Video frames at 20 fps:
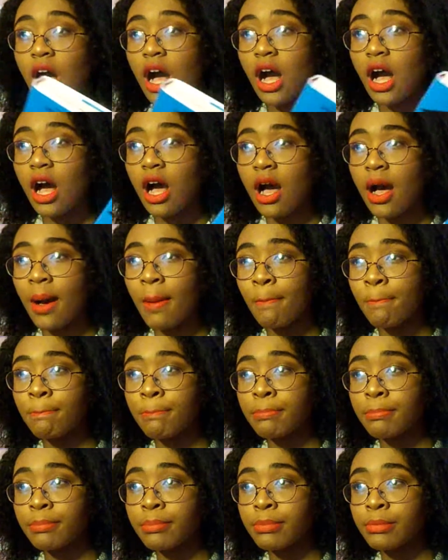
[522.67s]

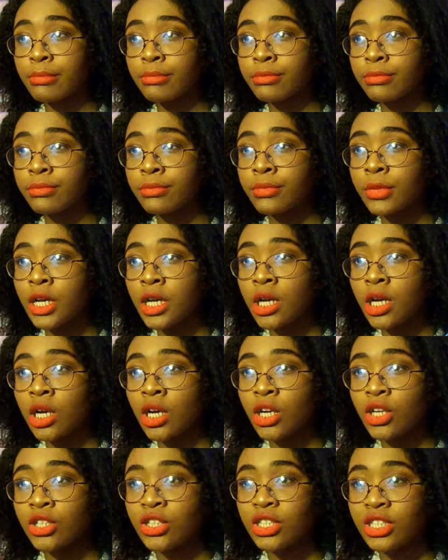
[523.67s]

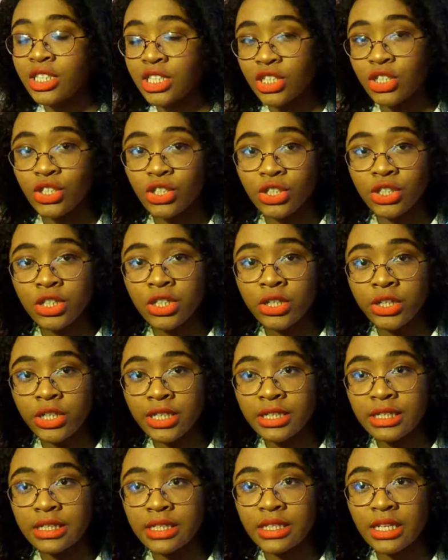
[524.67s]
Her sister
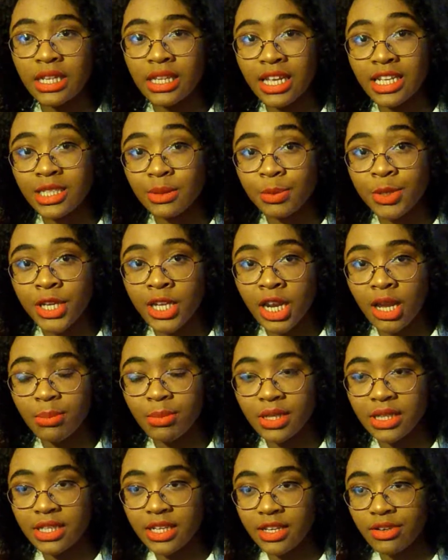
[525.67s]
is a lesbian, I
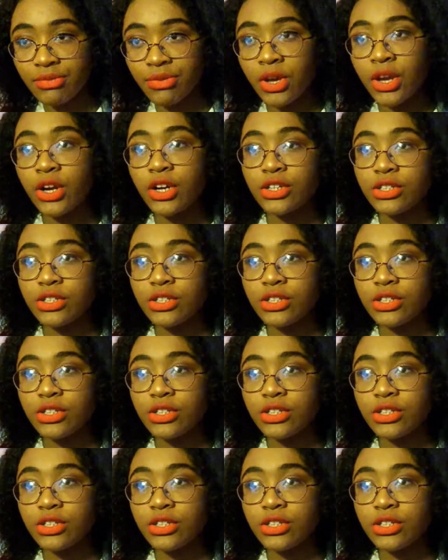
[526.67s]
believe.